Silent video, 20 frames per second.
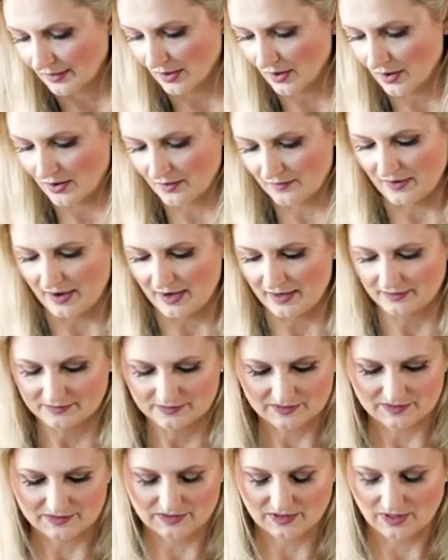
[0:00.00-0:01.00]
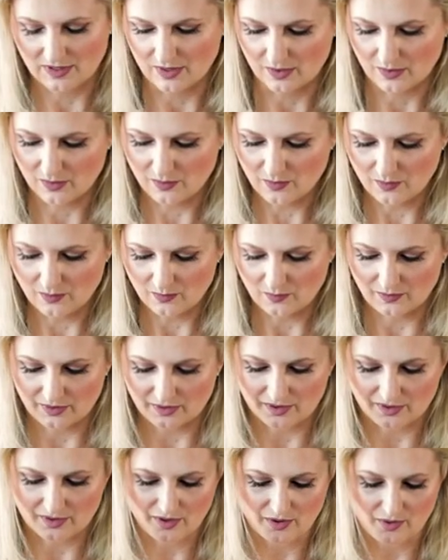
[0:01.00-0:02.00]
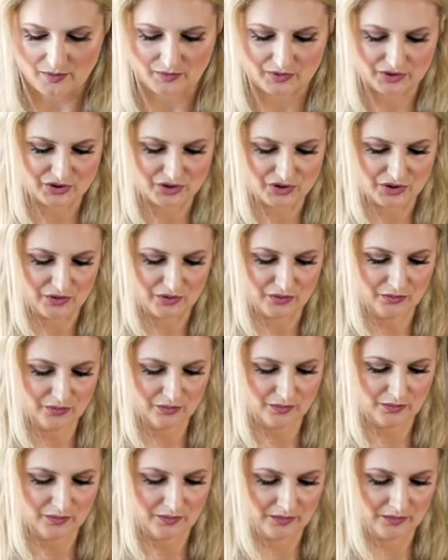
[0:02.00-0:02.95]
All right, so we're going to